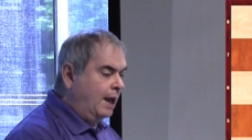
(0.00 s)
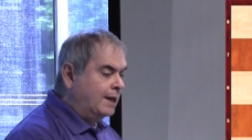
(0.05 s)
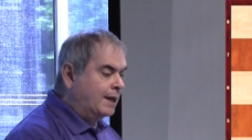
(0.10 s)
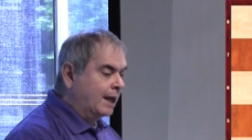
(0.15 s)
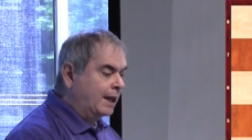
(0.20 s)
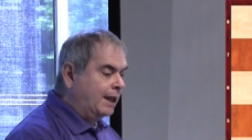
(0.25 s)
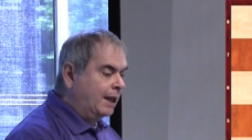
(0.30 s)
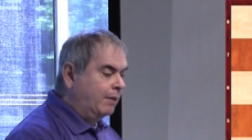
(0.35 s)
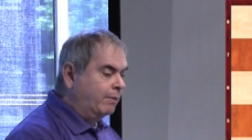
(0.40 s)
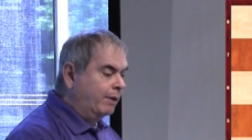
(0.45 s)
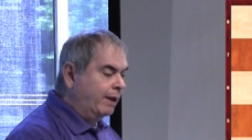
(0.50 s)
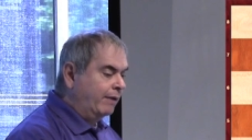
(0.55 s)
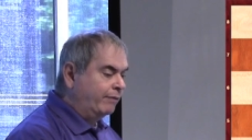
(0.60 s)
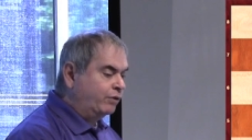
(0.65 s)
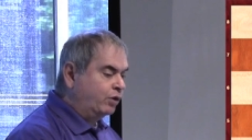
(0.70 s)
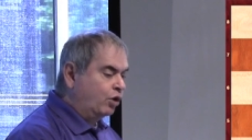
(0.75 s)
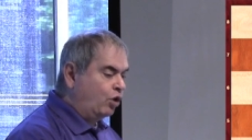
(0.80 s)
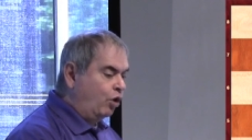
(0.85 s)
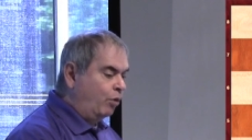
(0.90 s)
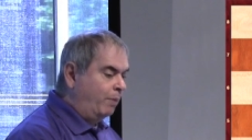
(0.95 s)
The king will have
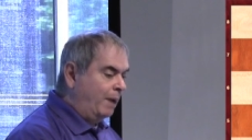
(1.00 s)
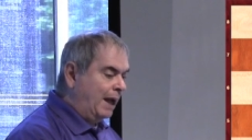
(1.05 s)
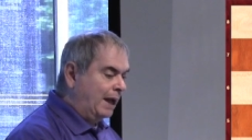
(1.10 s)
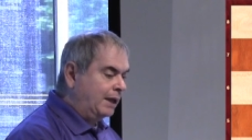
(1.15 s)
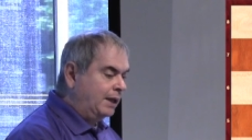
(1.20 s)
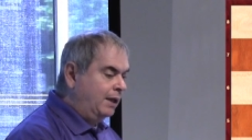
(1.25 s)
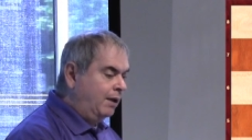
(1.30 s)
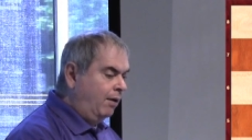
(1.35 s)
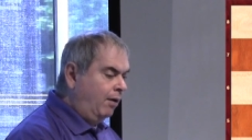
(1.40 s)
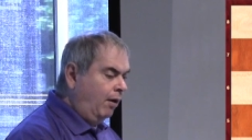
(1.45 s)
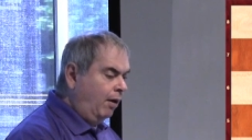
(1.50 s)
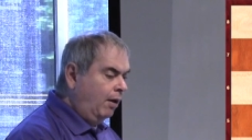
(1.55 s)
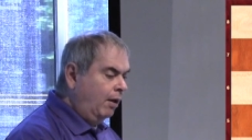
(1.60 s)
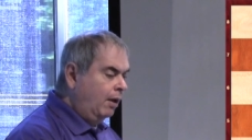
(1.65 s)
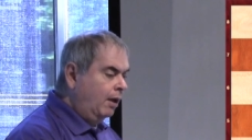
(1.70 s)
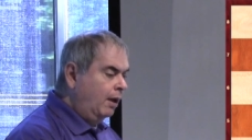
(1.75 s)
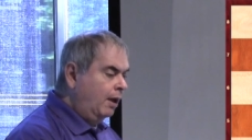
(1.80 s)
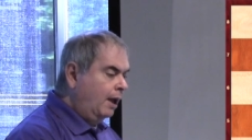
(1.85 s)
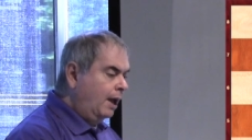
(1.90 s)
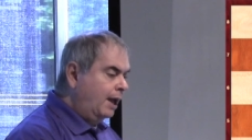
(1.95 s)
to go back here,
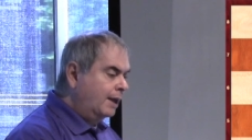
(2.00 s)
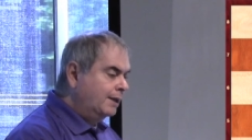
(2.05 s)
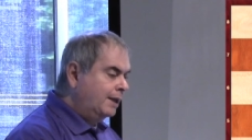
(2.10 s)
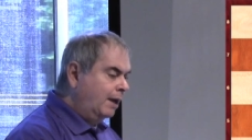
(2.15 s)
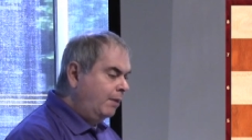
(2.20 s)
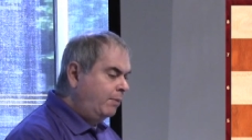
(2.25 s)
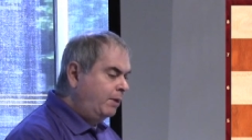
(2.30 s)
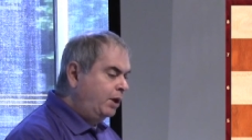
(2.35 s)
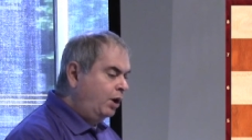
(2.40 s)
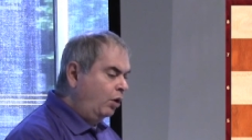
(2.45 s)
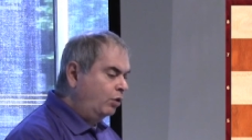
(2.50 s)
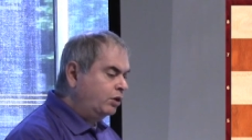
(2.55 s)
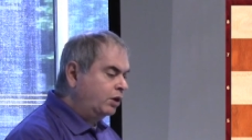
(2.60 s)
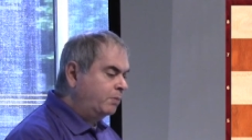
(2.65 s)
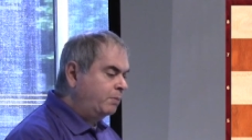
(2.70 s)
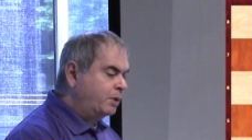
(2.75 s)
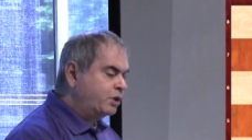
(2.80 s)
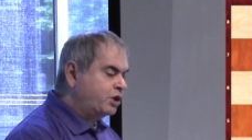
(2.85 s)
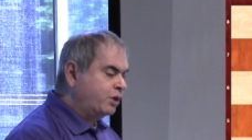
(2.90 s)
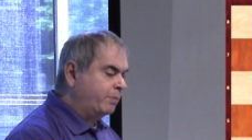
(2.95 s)
and then we know that
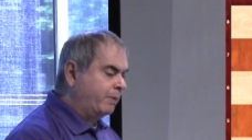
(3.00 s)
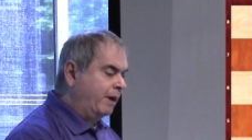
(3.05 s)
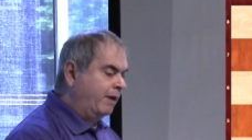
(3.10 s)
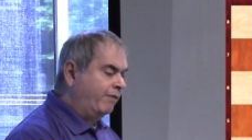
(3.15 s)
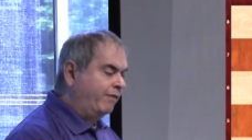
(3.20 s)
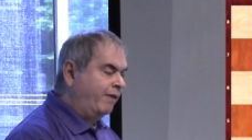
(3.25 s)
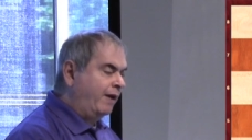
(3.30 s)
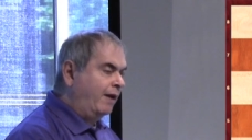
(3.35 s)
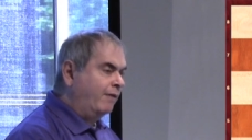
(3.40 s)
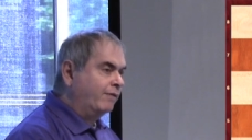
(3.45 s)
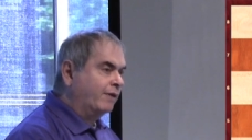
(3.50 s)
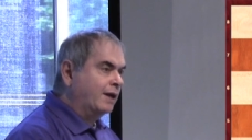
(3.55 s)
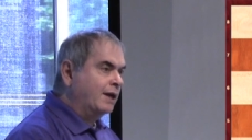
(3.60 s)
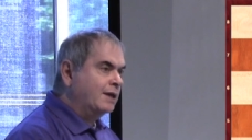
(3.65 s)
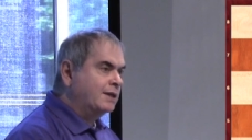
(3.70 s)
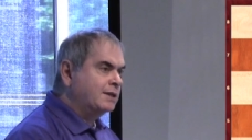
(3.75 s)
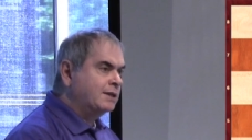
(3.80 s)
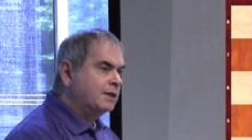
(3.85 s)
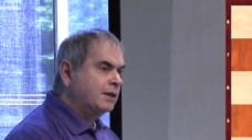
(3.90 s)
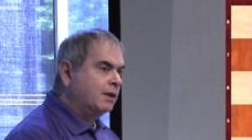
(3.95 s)
bishop f5
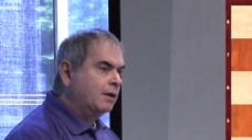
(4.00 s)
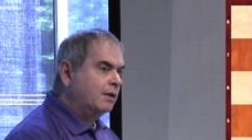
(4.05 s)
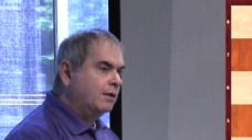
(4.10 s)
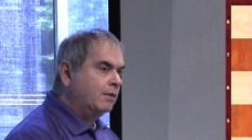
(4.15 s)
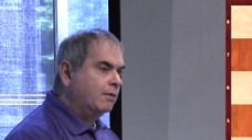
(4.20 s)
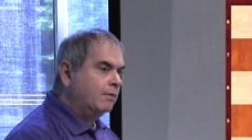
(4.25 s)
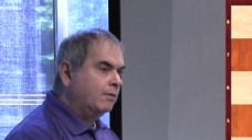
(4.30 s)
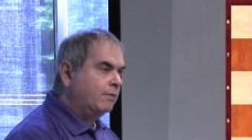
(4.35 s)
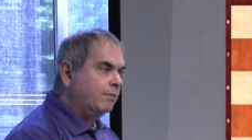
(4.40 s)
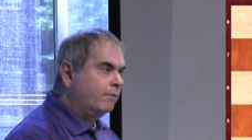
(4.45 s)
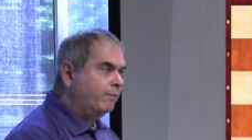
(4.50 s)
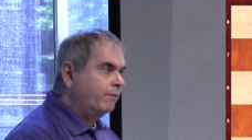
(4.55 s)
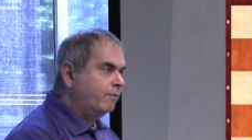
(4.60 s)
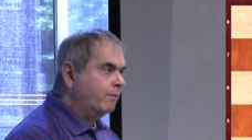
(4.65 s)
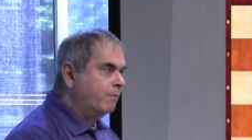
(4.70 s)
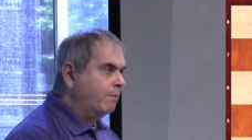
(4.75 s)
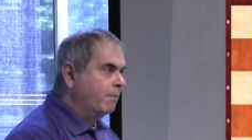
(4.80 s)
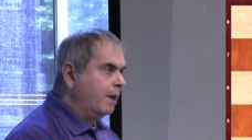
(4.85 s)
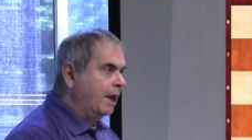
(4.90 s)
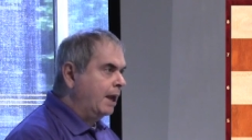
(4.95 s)
is
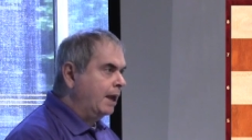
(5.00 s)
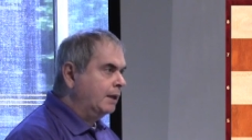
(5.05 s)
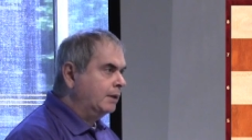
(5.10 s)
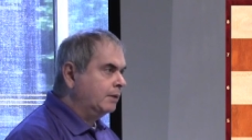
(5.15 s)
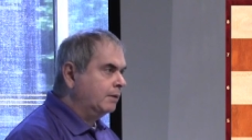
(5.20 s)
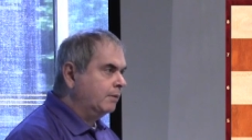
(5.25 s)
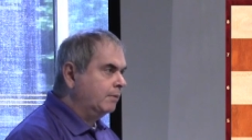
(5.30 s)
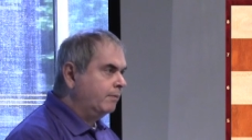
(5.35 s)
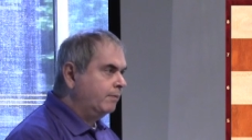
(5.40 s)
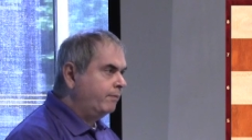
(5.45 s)
made,